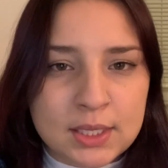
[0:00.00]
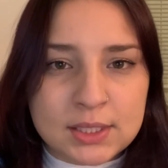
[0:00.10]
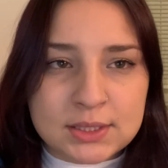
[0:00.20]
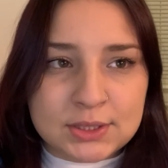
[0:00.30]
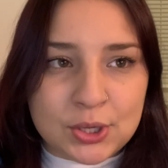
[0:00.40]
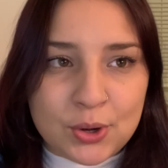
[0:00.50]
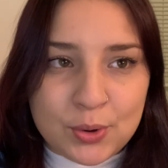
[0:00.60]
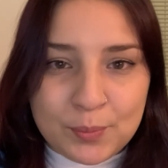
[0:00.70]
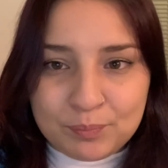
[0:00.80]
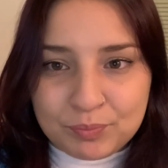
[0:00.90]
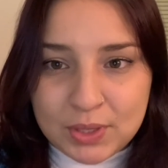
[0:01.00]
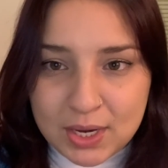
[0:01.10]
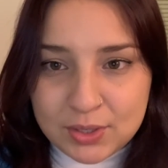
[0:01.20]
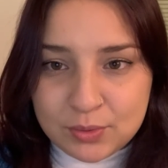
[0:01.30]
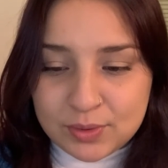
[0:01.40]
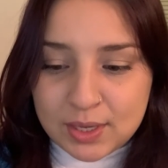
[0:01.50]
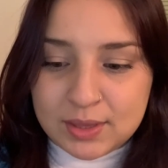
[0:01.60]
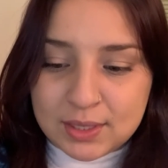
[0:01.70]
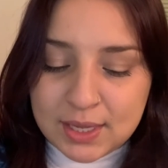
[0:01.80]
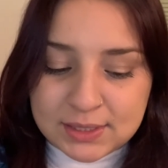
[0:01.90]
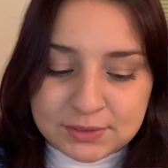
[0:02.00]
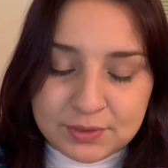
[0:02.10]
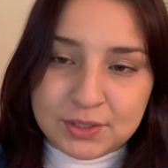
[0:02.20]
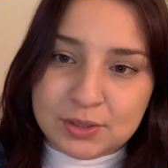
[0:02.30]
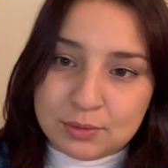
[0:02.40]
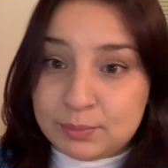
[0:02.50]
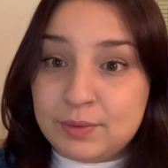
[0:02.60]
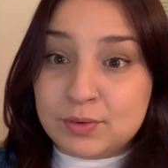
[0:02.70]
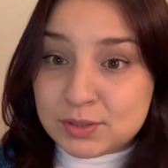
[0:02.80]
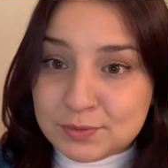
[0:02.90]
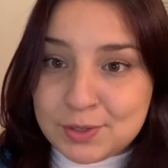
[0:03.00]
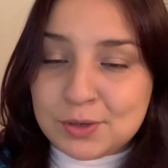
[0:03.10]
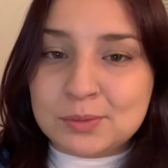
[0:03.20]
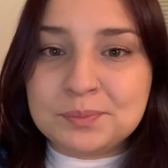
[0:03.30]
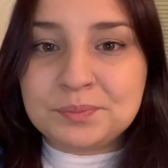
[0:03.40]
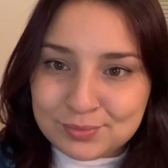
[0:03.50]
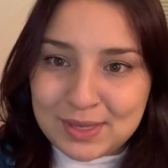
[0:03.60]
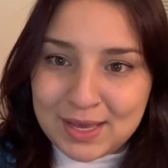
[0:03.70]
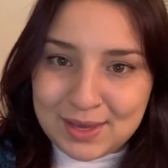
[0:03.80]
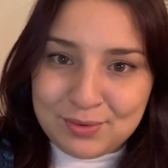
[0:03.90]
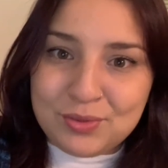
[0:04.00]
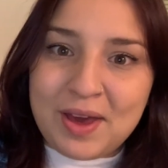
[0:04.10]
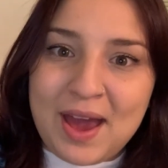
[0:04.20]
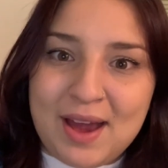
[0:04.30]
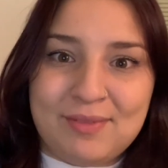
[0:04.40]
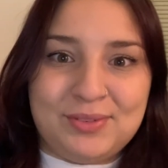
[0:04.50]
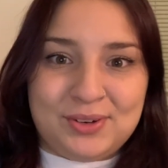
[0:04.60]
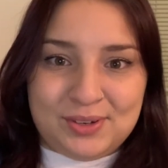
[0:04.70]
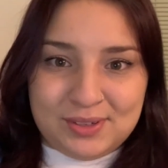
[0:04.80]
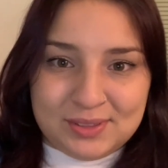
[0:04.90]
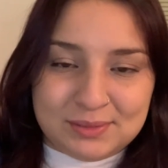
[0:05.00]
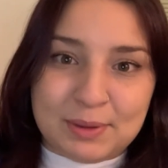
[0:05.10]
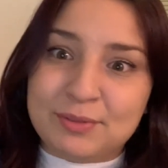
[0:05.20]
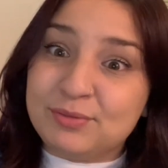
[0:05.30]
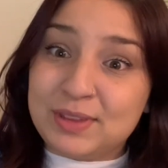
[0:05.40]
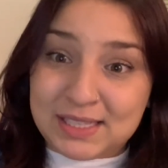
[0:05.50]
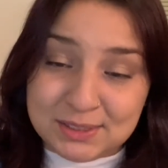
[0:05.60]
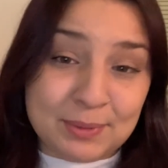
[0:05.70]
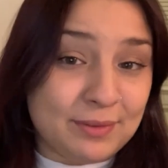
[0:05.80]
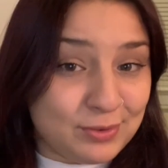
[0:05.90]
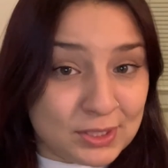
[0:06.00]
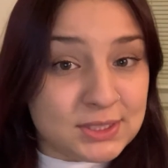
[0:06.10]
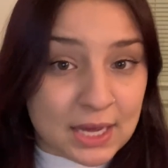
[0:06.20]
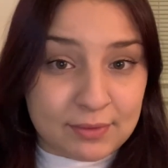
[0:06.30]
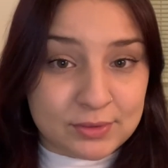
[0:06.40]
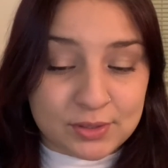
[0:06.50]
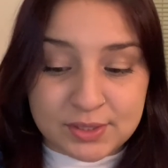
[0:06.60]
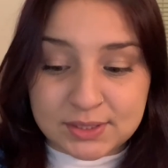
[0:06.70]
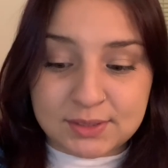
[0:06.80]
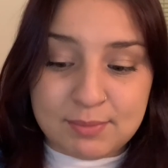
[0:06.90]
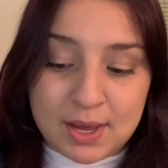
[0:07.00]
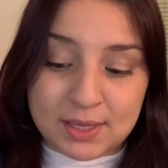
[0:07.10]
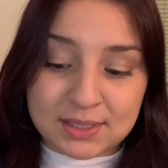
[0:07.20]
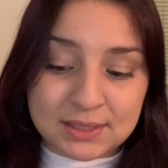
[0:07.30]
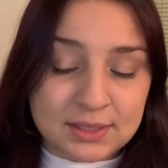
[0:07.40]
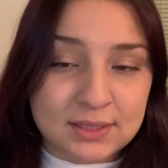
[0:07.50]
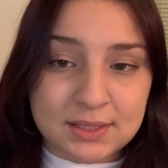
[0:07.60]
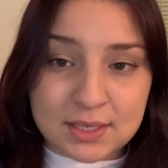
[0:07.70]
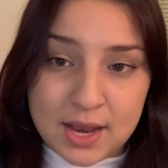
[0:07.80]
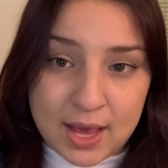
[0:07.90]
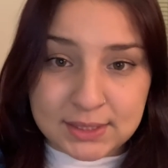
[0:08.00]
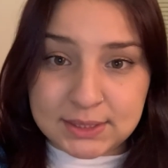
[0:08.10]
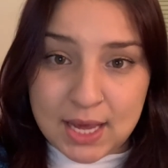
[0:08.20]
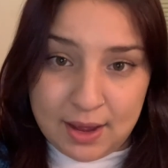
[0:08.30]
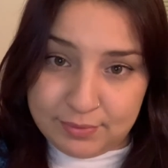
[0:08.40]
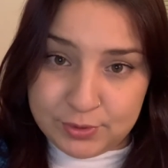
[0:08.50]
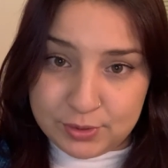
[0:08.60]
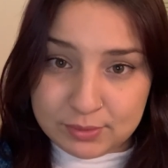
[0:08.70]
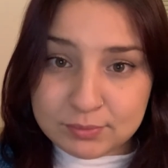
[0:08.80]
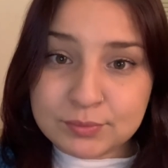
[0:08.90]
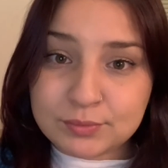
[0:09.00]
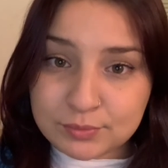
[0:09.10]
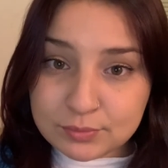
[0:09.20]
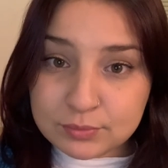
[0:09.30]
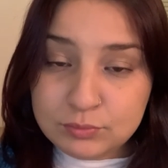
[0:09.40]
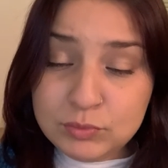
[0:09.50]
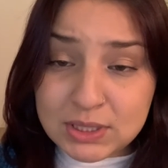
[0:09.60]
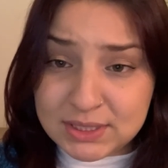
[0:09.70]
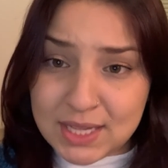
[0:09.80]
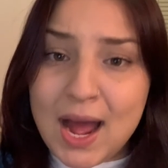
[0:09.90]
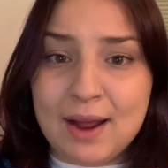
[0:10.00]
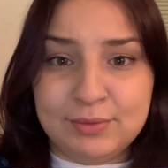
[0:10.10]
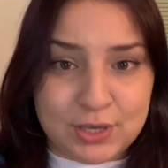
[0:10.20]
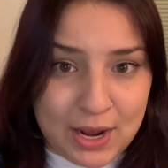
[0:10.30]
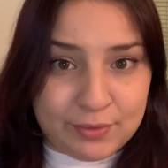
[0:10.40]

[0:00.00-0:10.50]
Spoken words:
So I know that in the last video, or my first video, I gave you the after. That's my first after. This is my next after. This is the after.